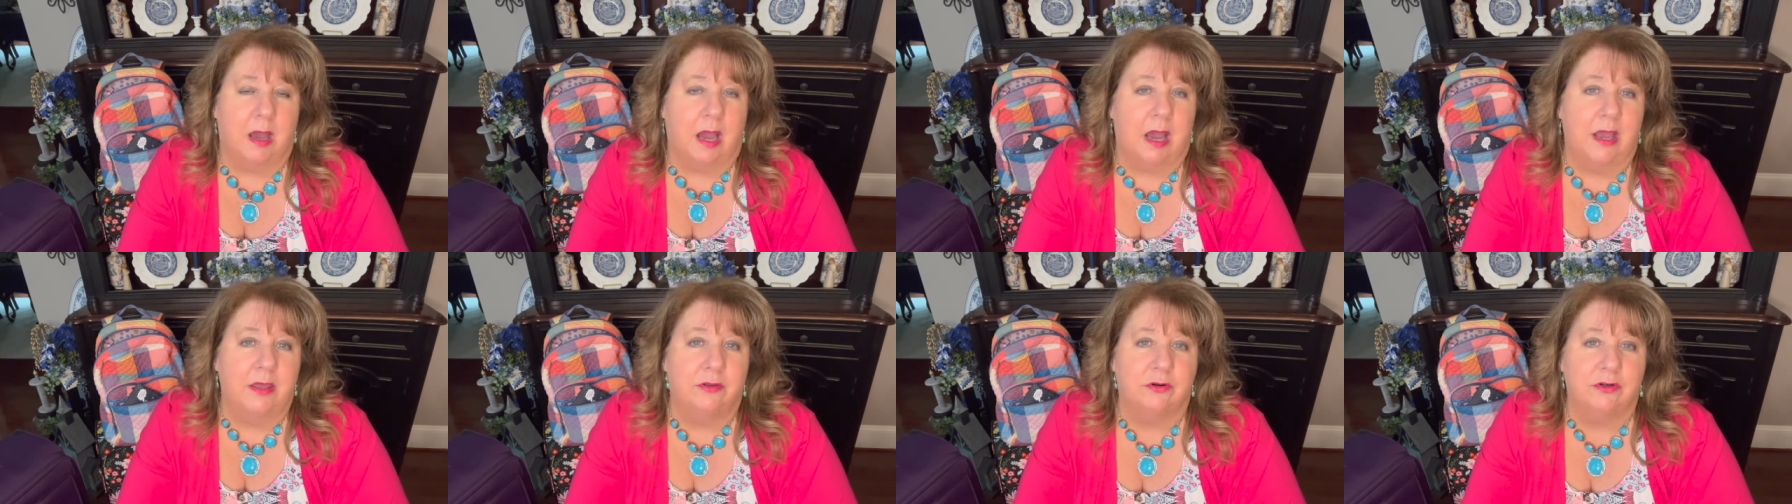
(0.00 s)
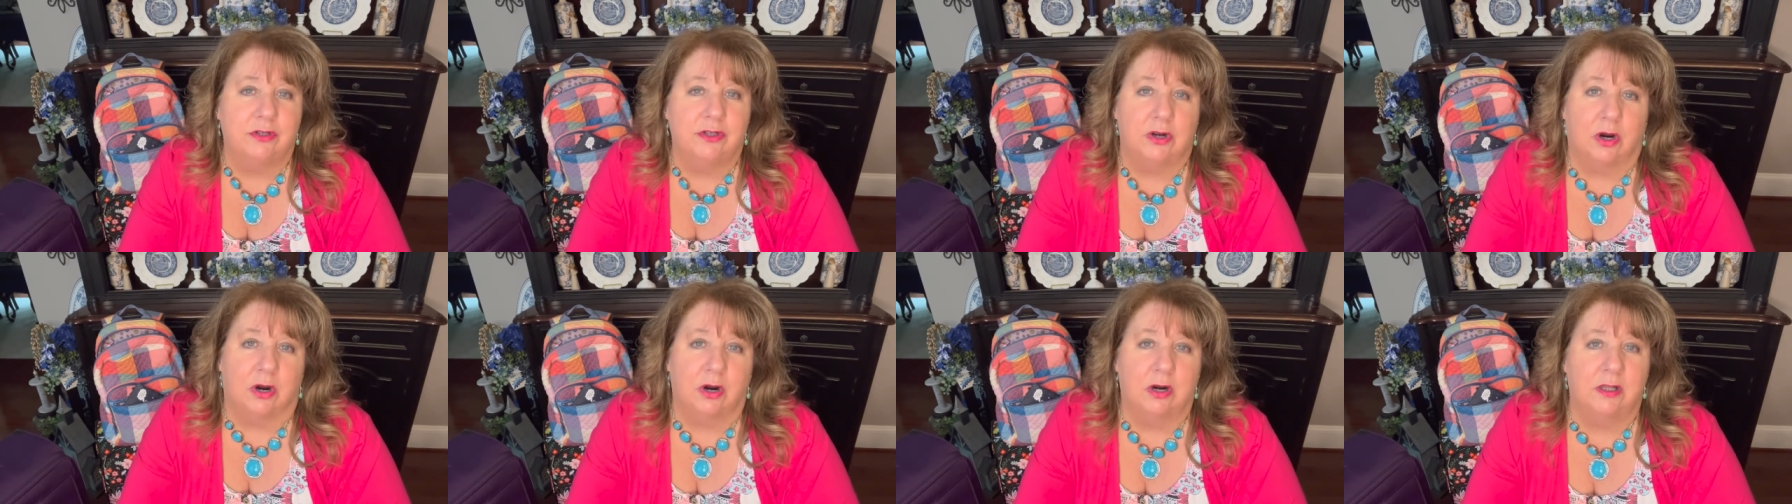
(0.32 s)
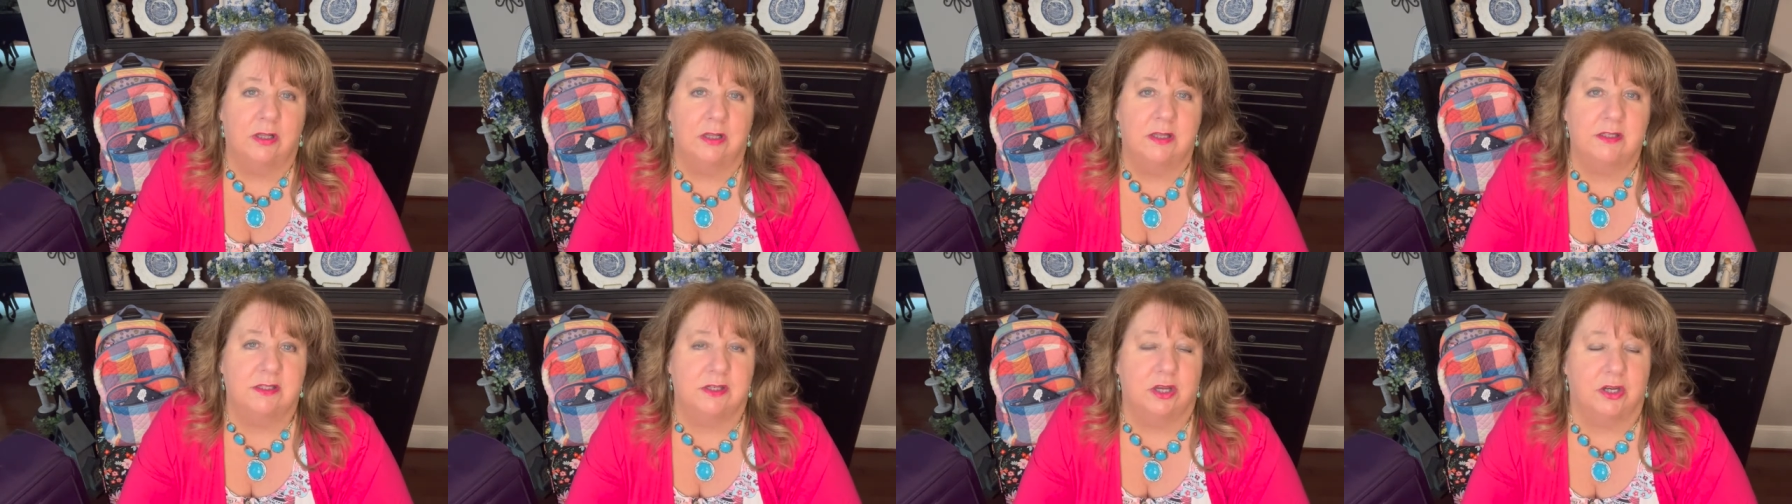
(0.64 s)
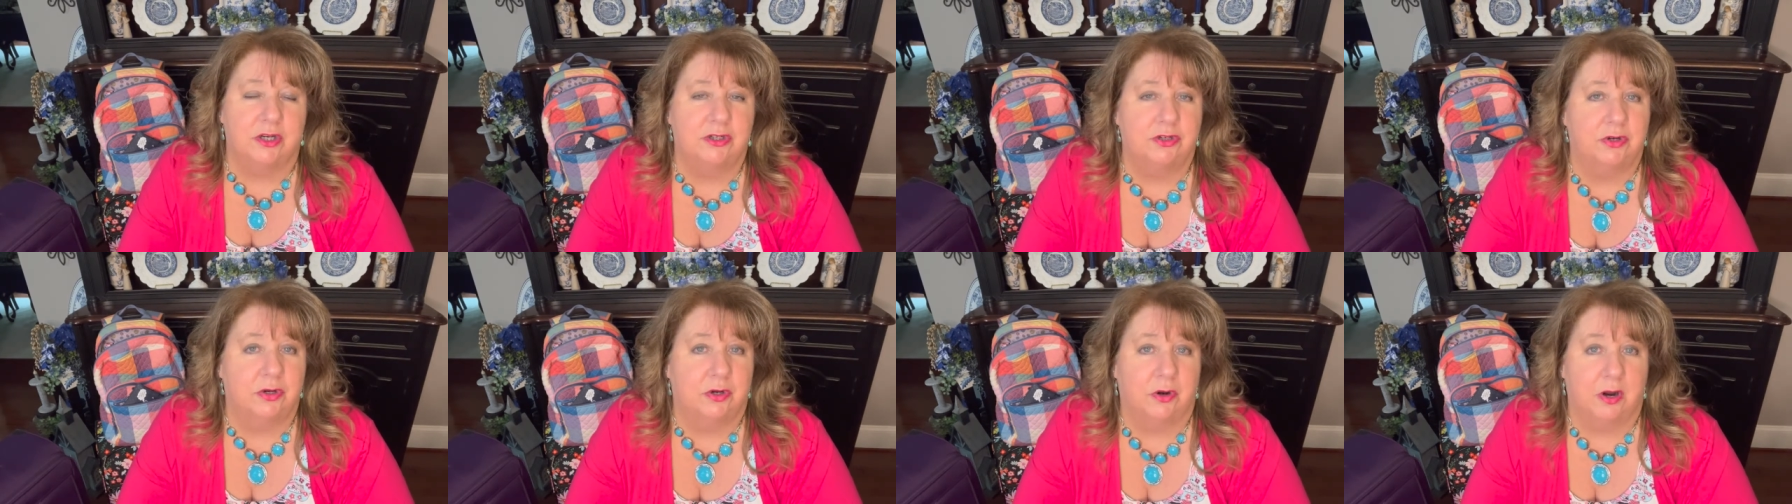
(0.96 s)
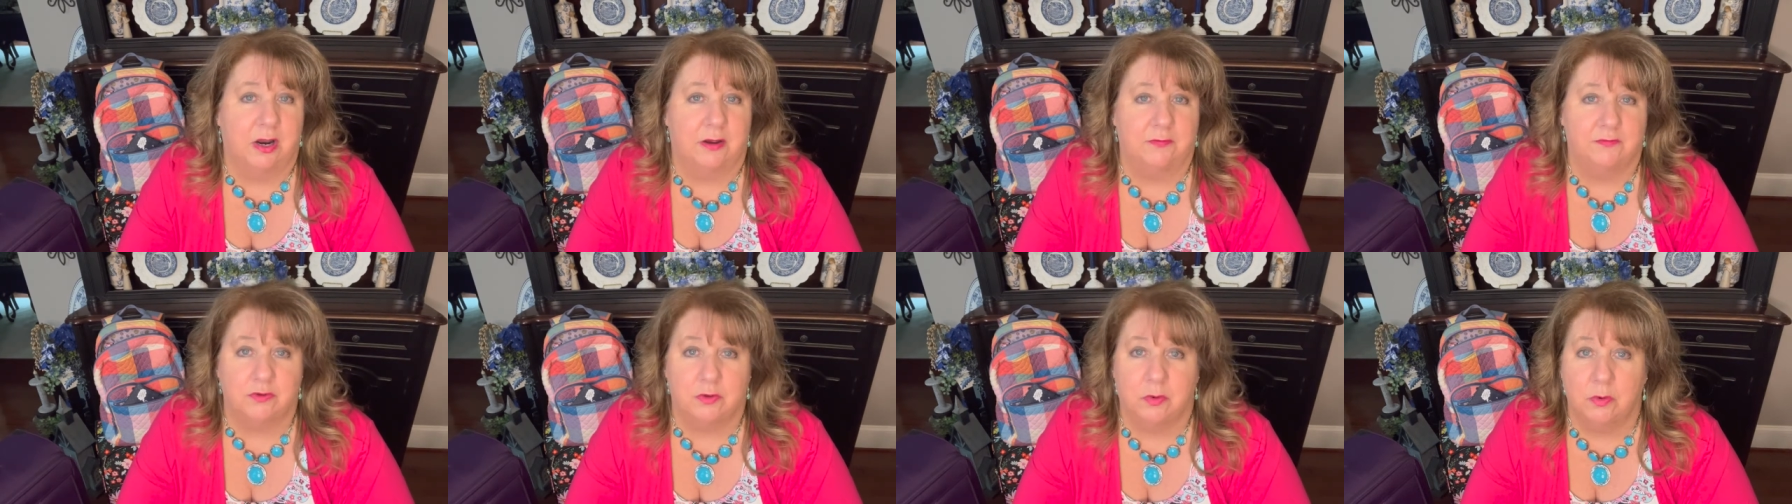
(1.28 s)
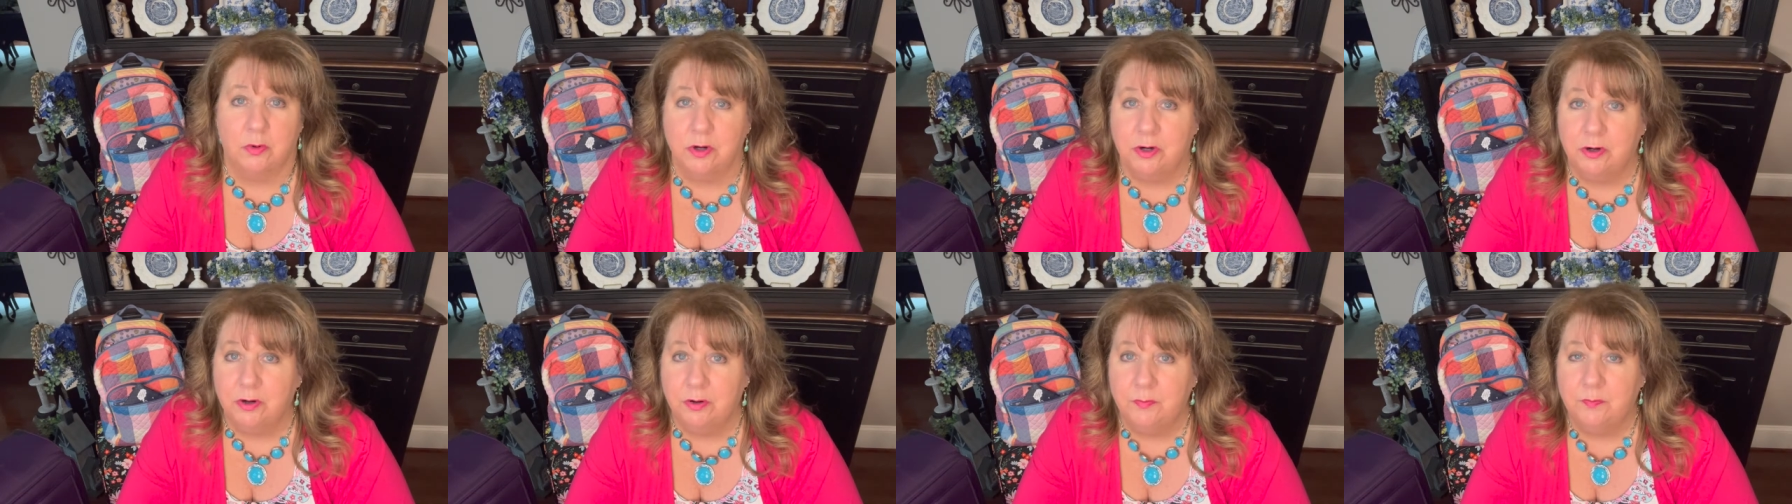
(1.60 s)
either to Arlynn's Country Craft
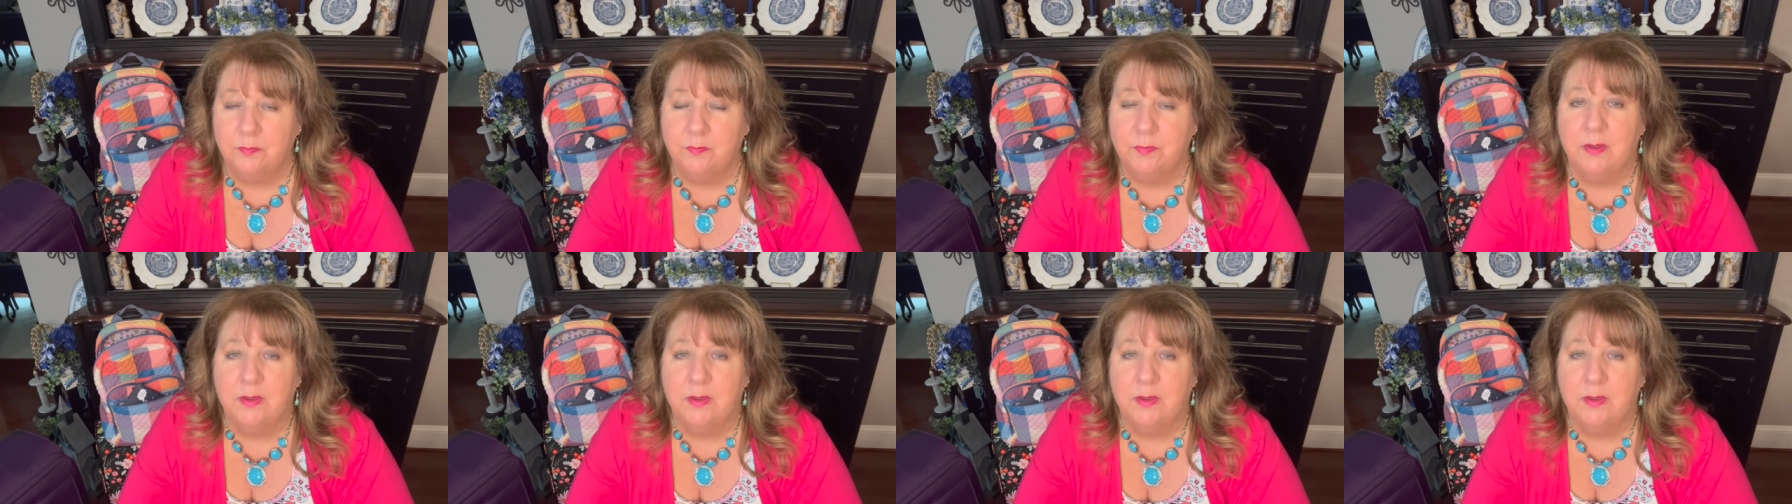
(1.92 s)
Corner